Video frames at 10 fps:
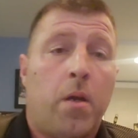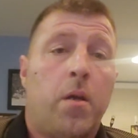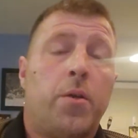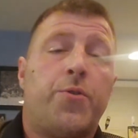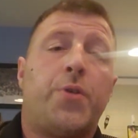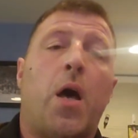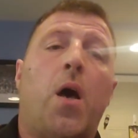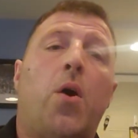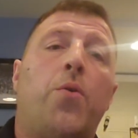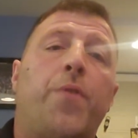
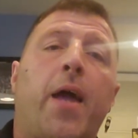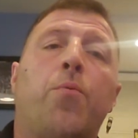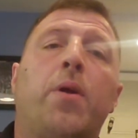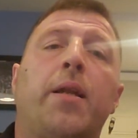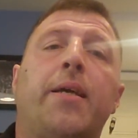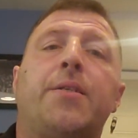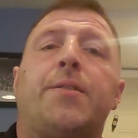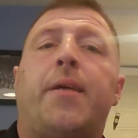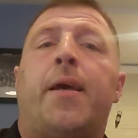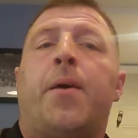So they
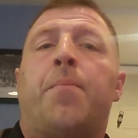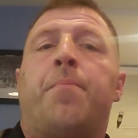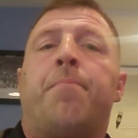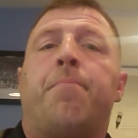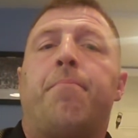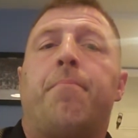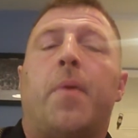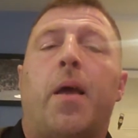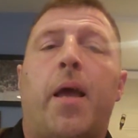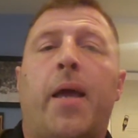released him
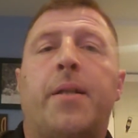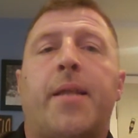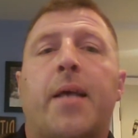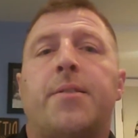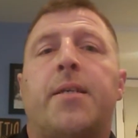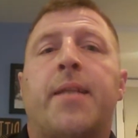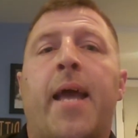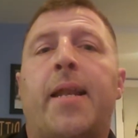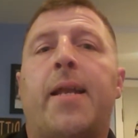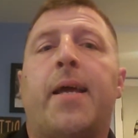and
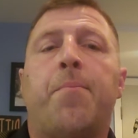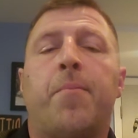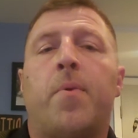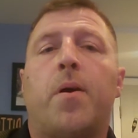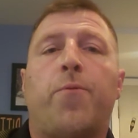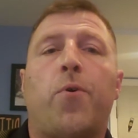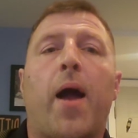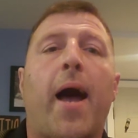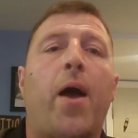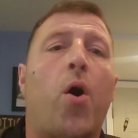designated him for
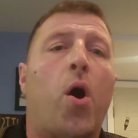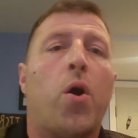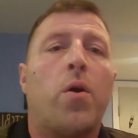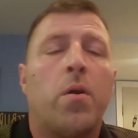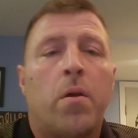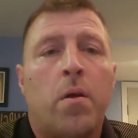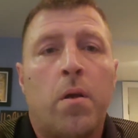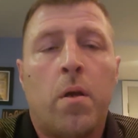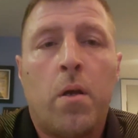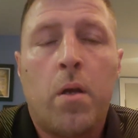IR.
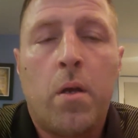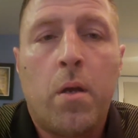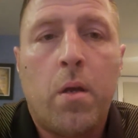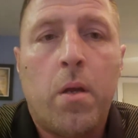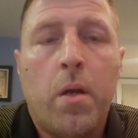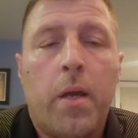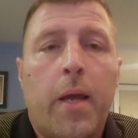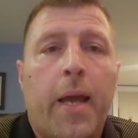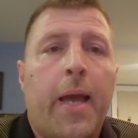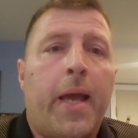
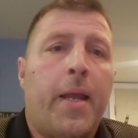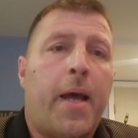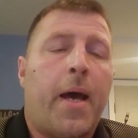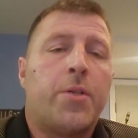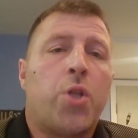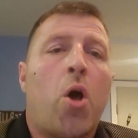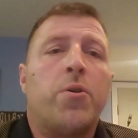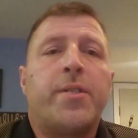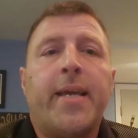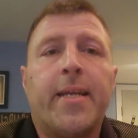And as long
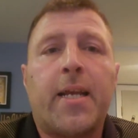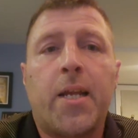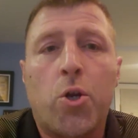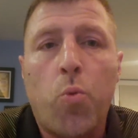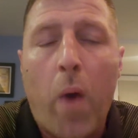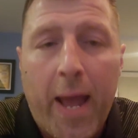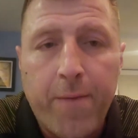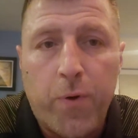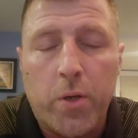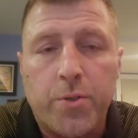as he had cleared
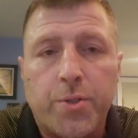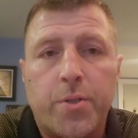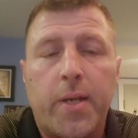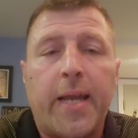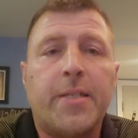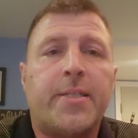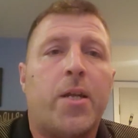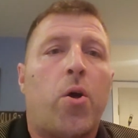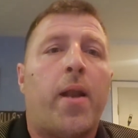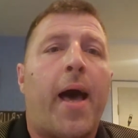waivers, he'd
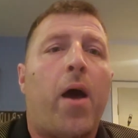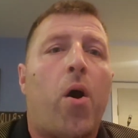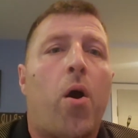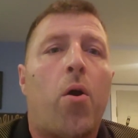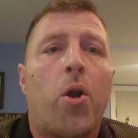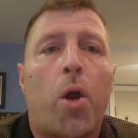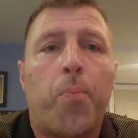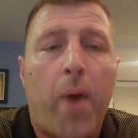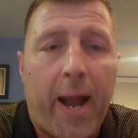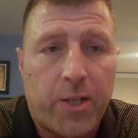sit on IR on our
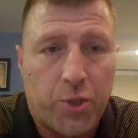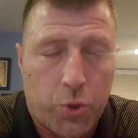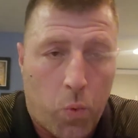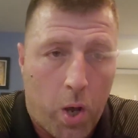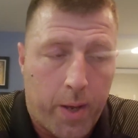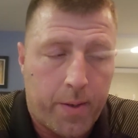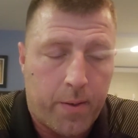practice squad.